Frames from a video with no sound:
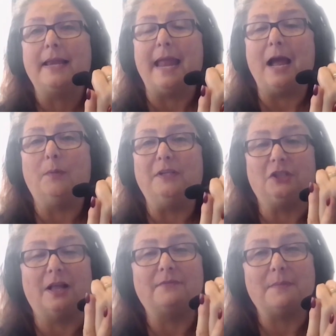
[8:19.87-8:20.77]
Now we
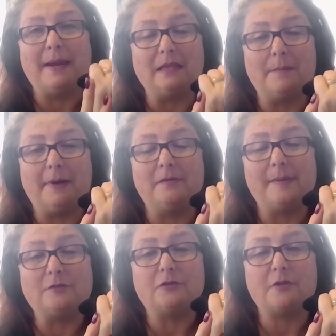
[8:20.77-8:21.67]
still have to
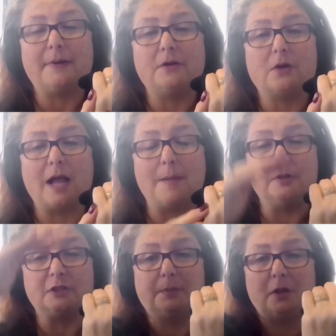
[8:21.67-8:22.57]
make sure the marital
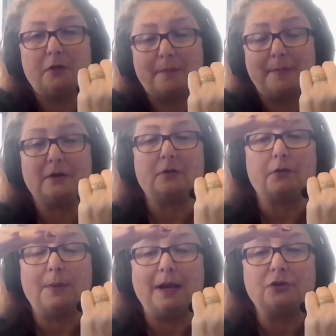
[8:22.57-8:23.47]
couple is below the marital
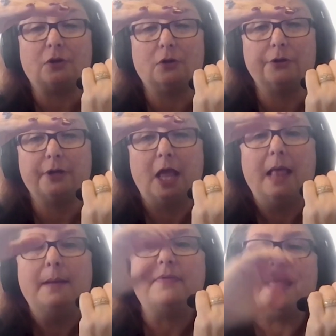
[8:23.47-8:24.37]
threshold,
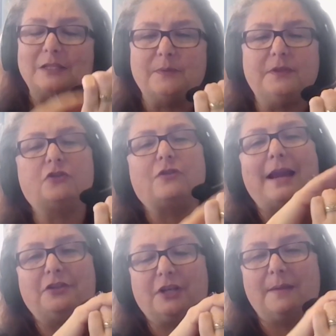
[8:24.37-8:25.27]
but that's when the
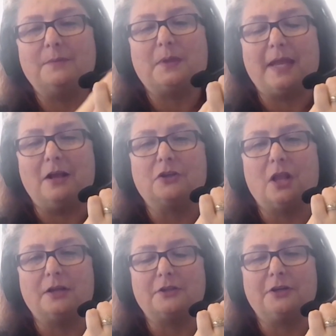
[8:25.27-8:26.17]
strategy comes with the elder
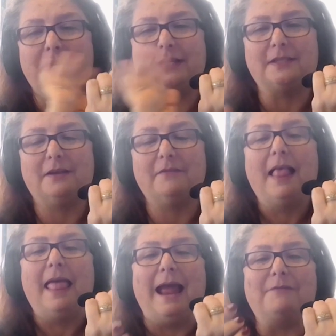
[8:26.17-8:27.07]
law attorneys of
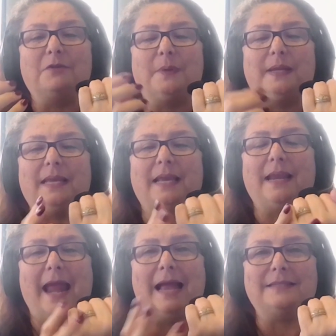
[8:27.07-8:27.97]
after we get
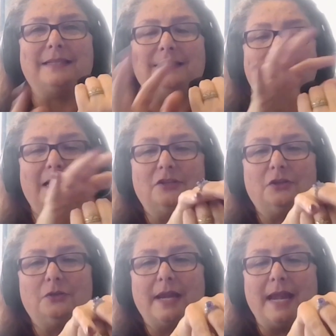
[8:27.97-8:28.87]
assets
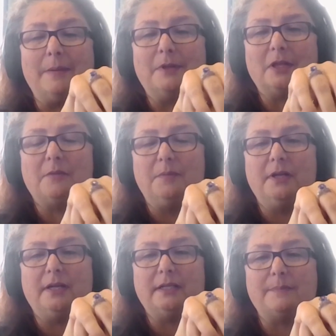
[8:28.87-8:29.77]
into the name of the
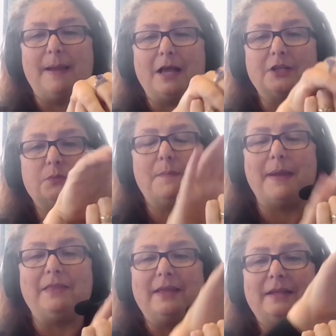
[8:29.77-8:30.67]
community spouse, we
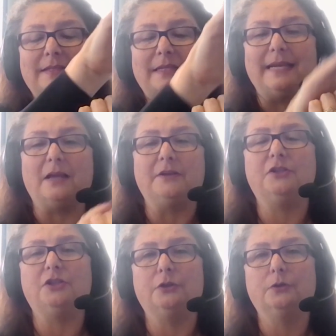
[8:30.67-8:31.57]
may then sit down
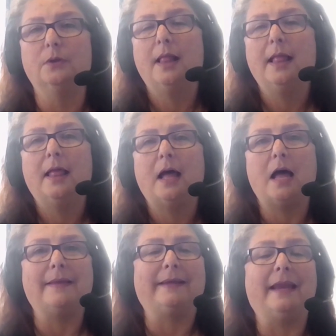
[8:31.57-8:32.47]
and do
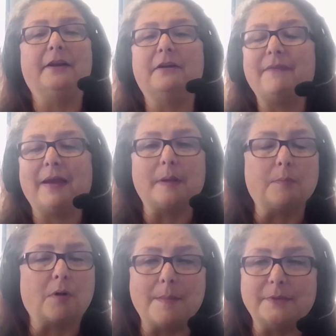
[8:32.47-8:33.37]
like an interfamily
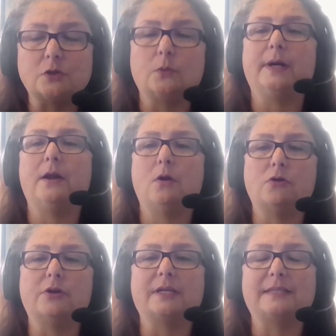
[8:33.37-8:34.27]
promissory
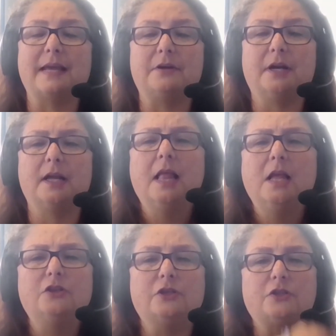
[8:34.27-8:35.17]
note or et cetera,
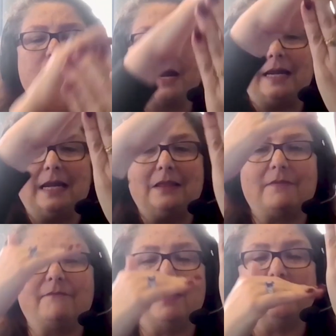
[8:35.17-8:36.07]
just to try to get
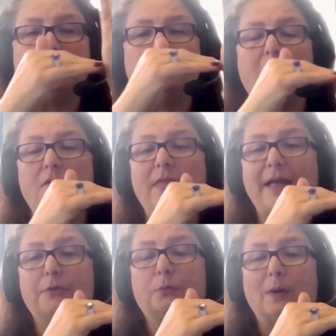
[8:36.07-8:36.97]
the funds below
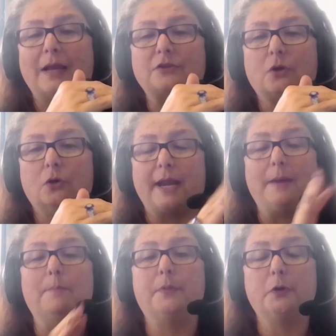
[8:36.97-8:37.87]
that threshold.
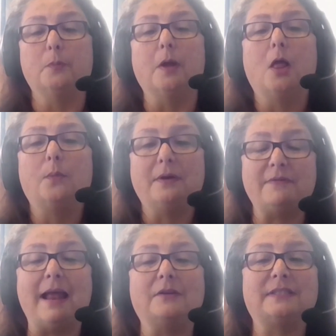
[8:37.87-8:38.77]
And boom, we've
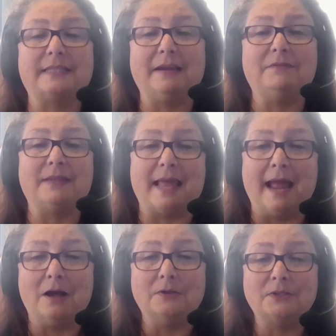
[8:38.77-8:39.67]
now saved the
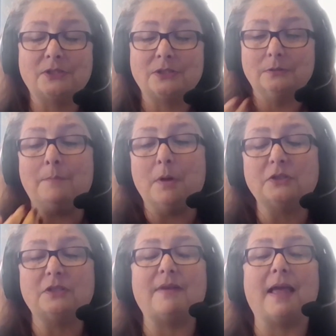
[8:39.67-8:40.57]
house and
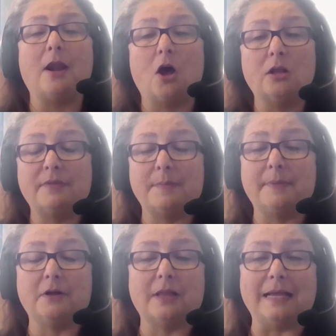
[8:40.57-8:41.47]
most, if not all, of the
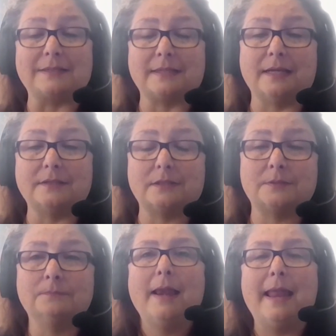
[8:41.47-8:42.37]
marital assets.
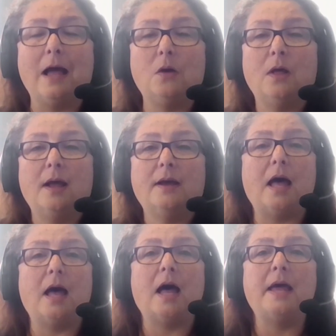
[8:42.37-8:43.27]
Now,
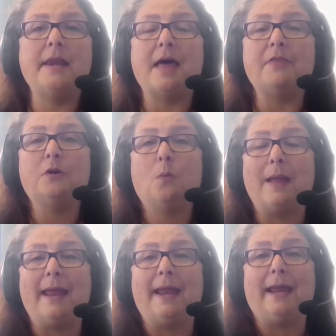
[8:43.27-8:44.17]
another
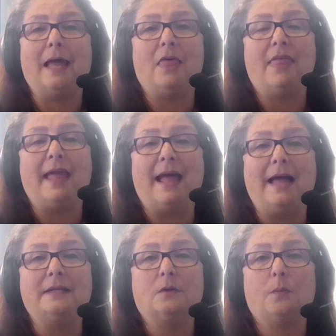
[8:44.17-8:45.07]
way
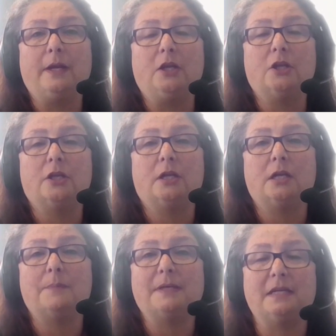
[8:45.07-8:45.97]
that we
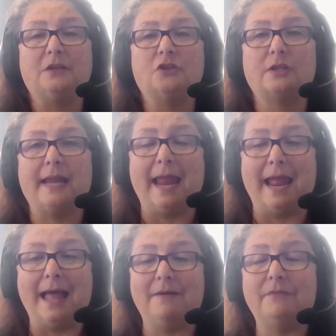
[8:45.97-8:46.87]
could potentially
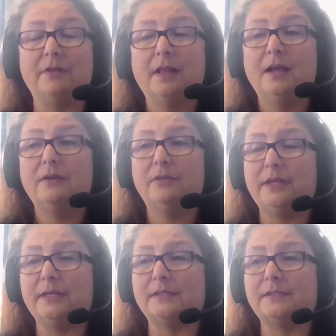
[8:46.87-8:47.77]
have
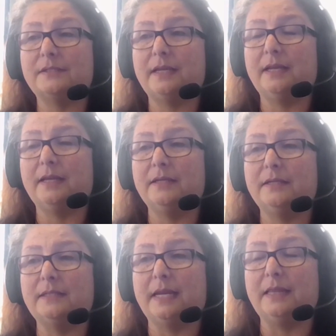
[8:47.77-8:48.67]
this
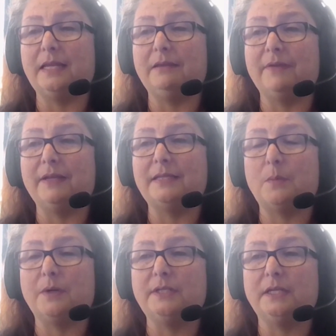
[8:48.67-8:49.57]
is in the event
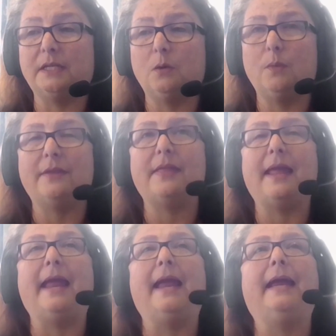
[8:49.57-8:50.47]
that we're dealing with
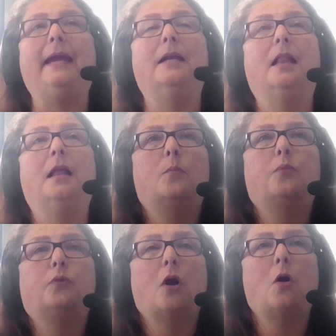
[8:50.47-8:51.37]
a
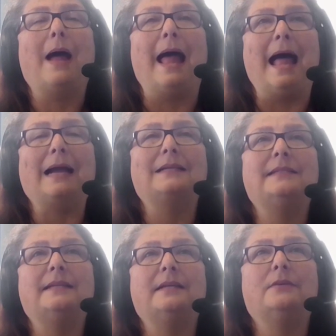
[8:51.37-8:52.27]

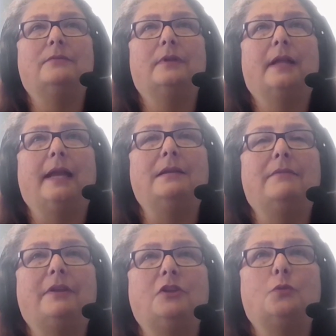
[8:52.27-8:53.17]
proactive
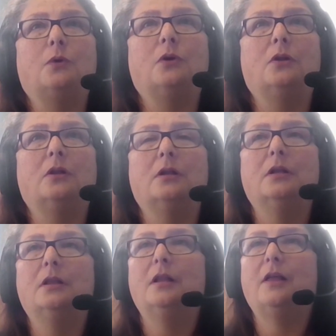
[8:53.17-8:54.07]
individual
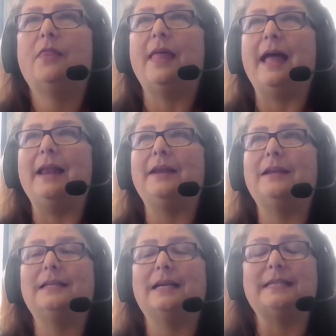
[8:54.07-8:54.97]
that
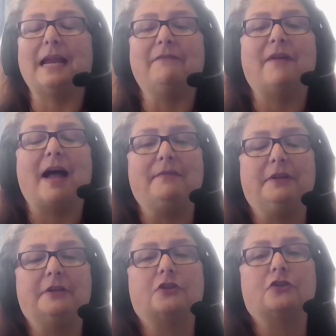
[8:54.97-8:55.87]
does a
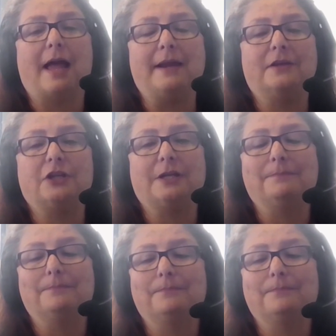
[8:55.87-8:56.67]
5-year strategy.